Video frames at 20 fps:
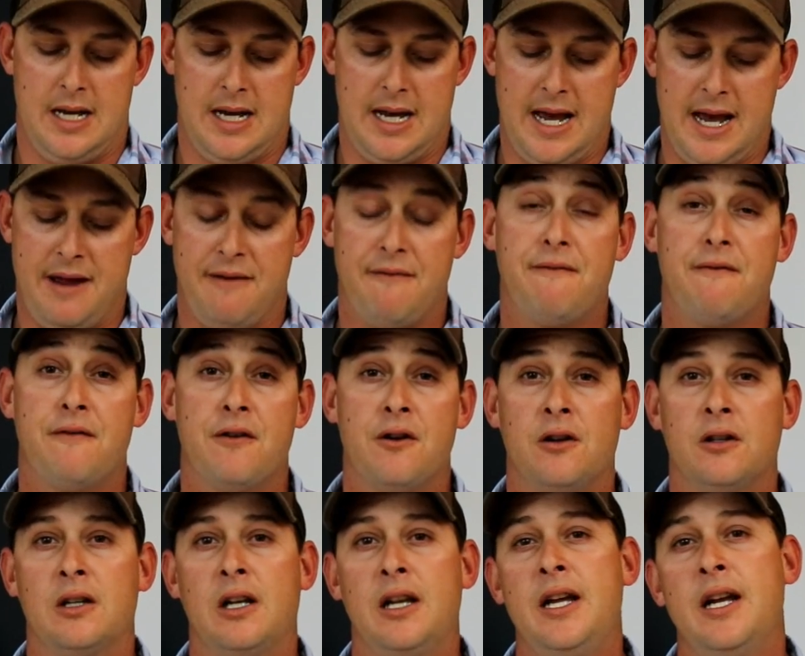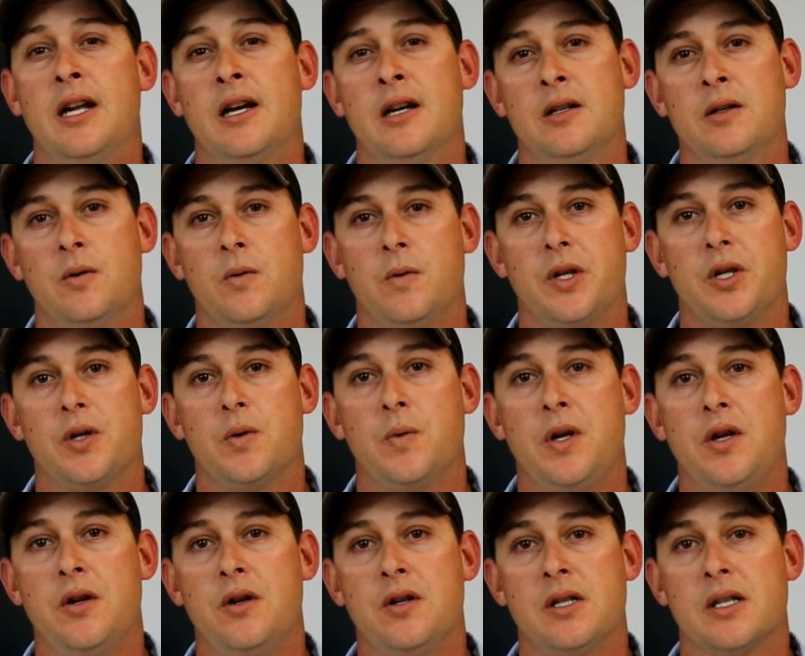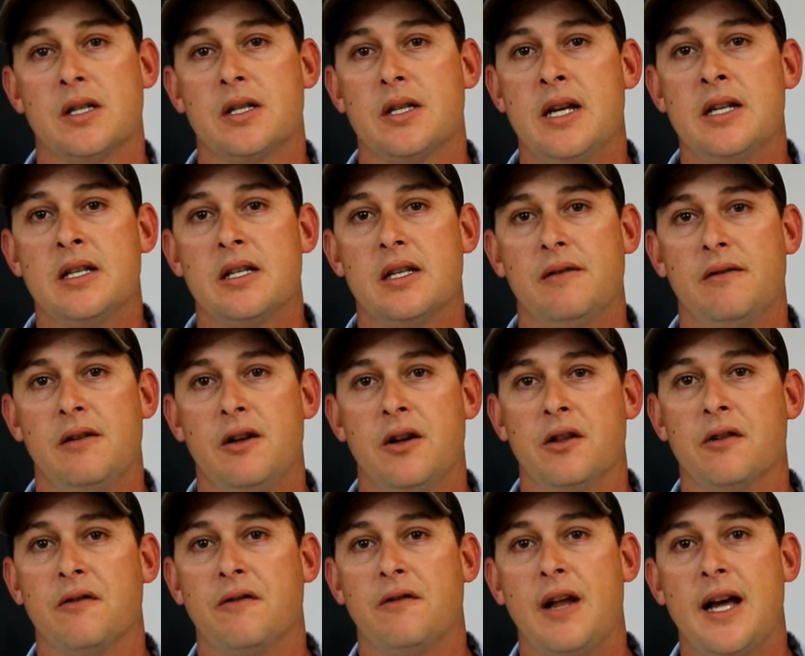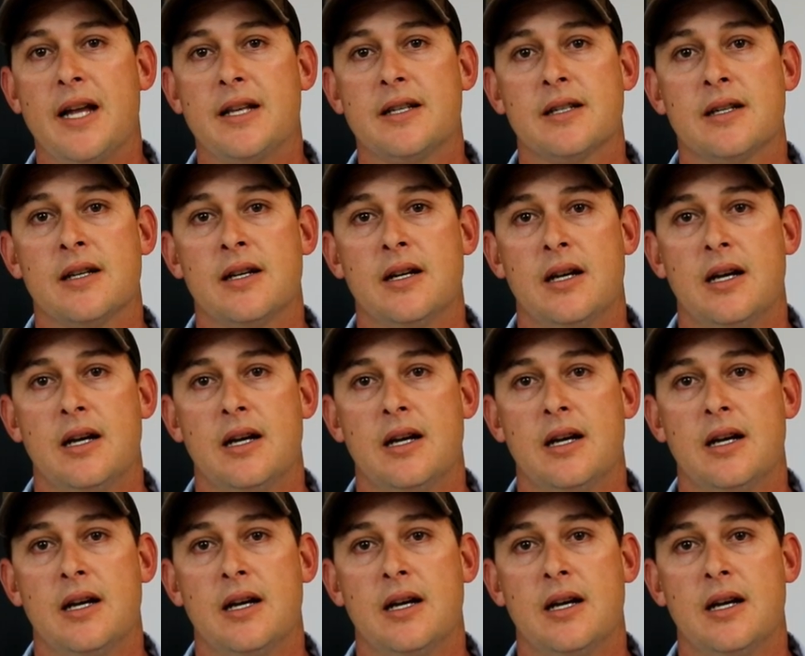a furled leader which we use extensively on the flats,